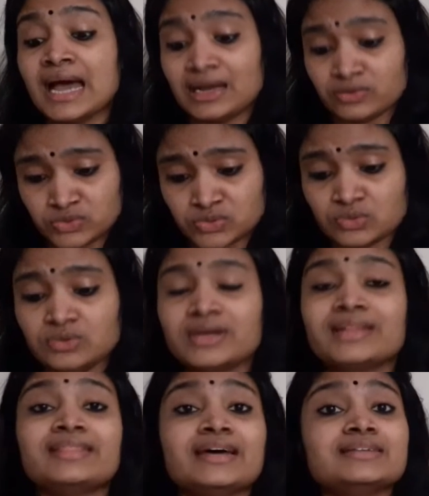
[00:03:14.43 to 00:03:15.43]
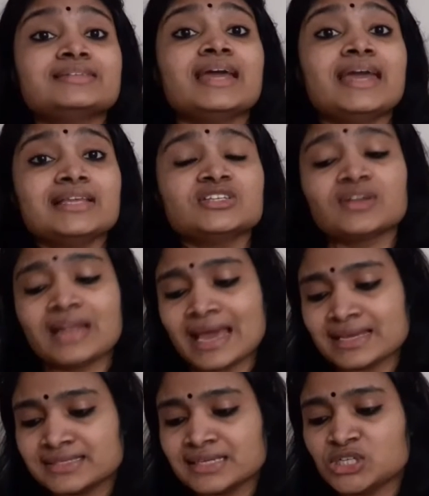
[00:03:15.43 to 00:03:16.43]
Also, there is an age
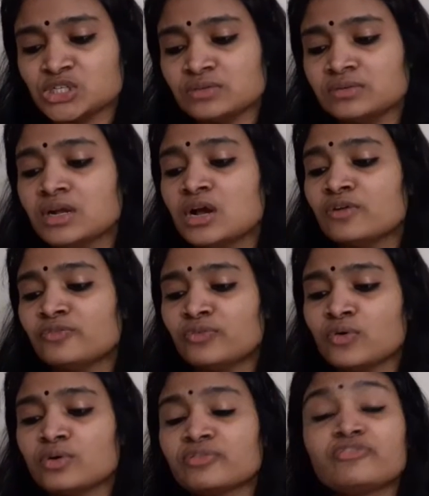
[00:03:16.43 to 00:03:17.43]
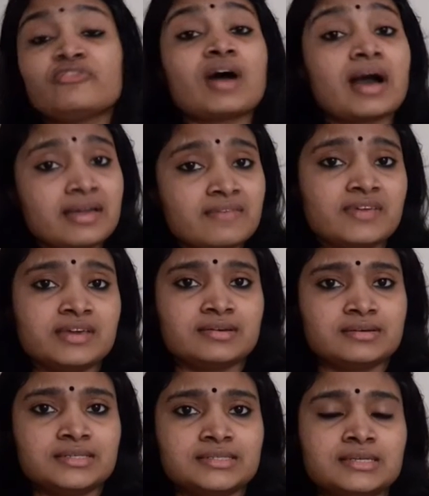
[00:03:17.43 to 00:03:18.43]
relaxation for 5
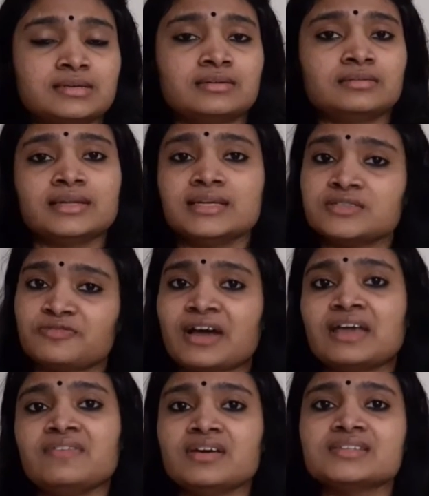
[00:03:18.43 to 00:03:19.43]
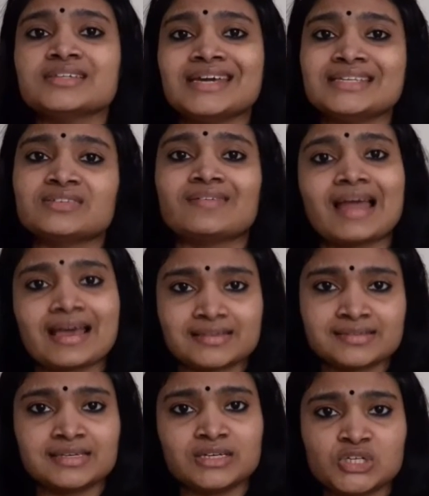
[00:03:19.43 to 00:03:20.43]
years. That is 5 years age
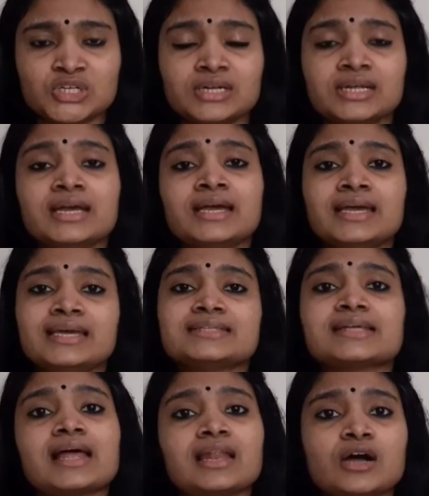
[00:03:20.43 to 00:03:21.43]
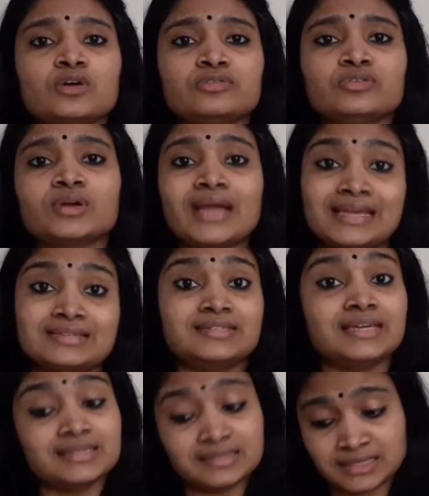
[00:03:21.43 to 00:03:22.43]
relaxation is allowed for
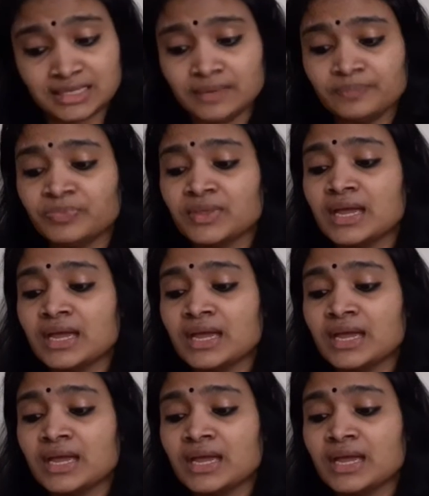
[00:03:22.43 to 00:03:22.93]
SCST,